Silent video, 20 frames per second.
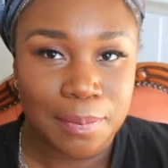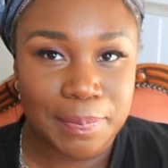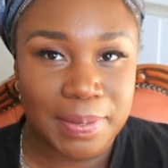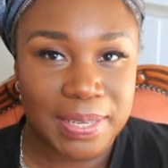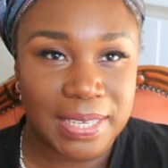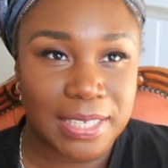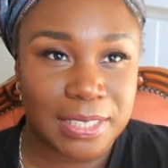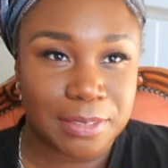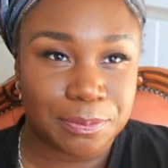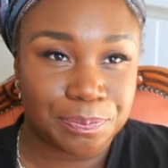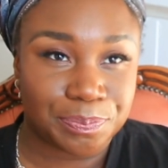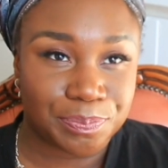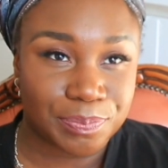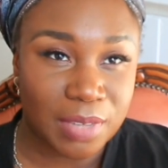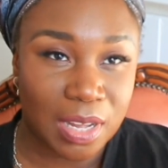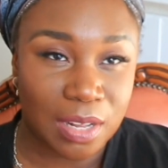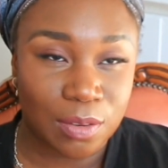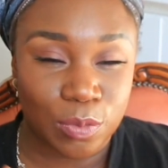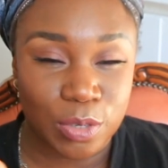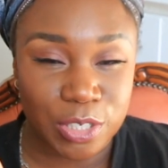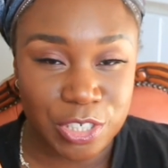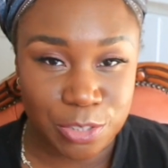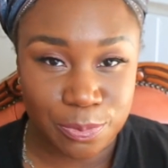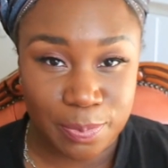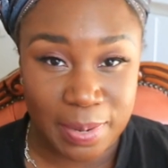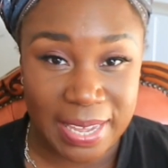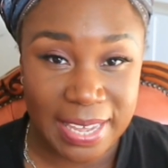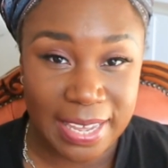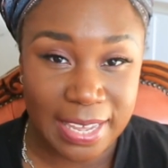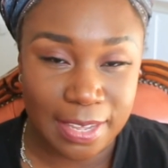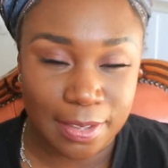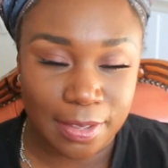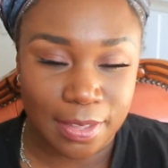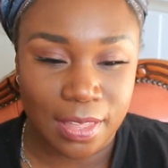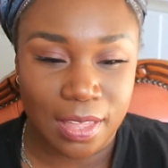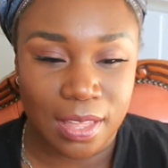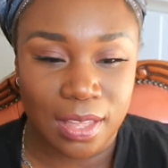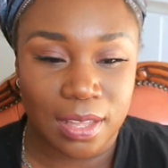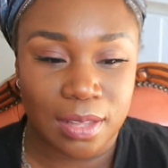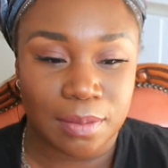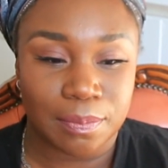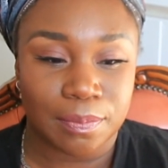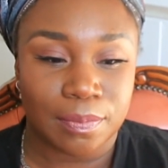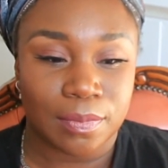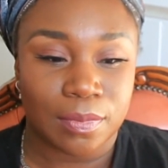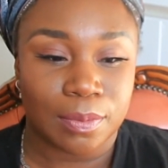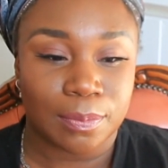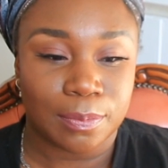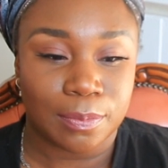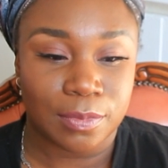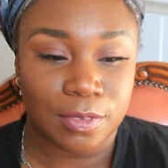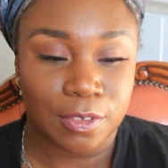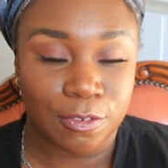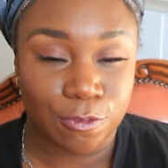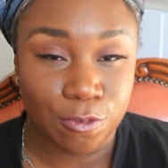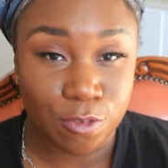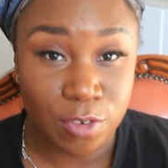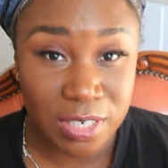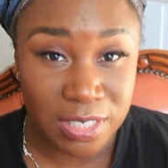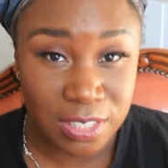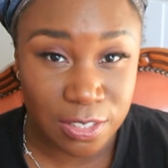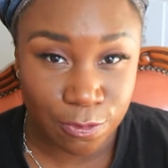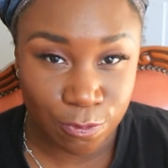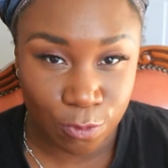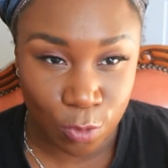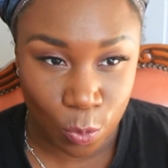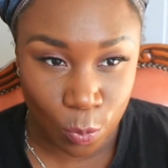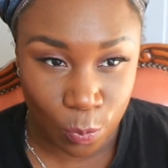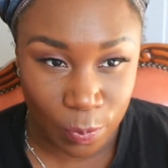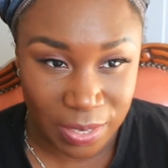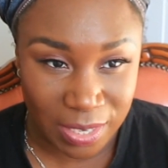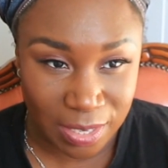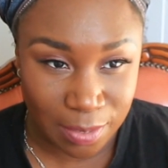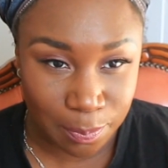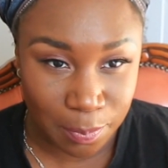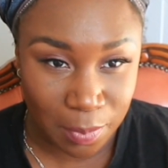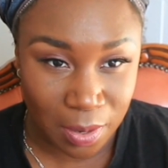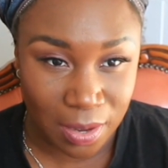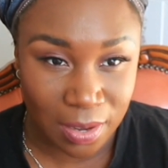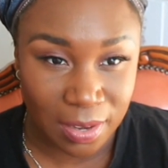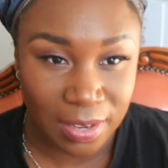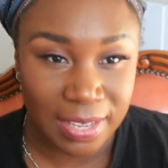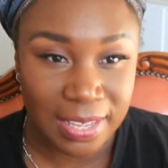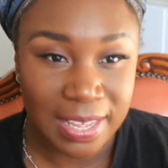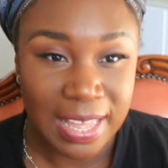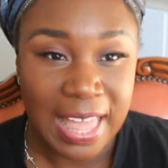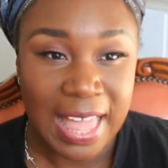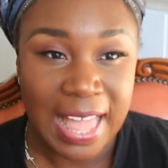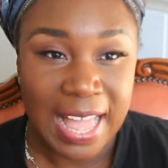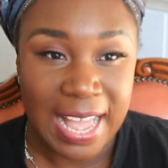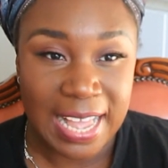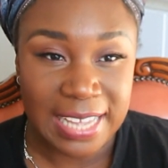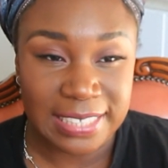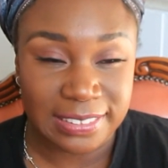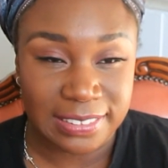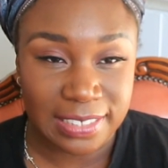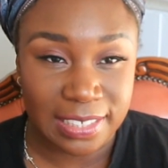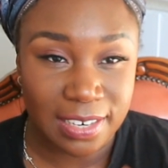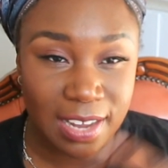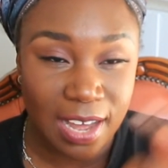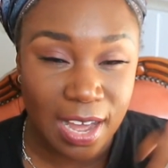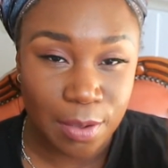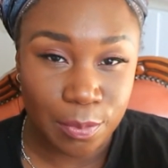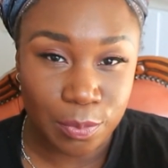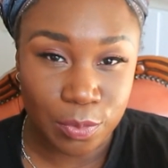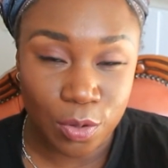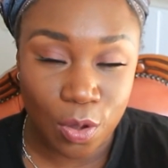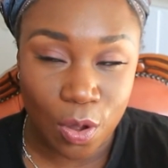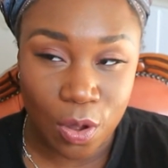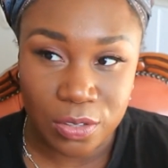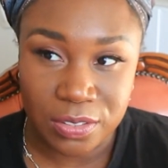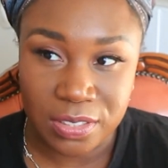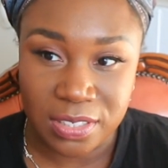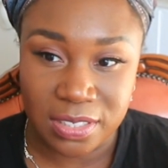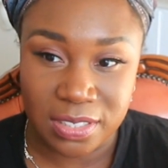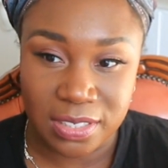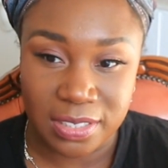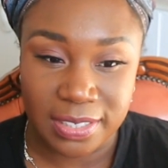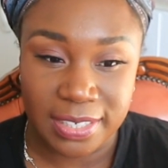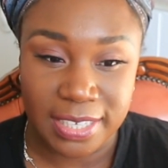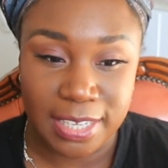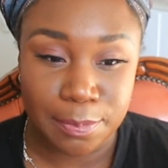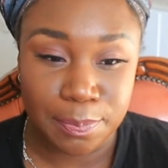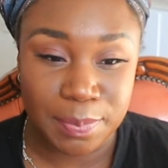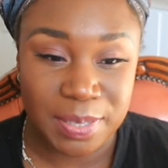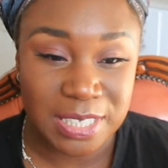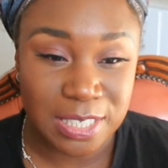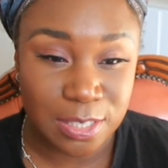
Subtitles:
But I wash my hair the 3 to 4 week mark, and then I will constantly be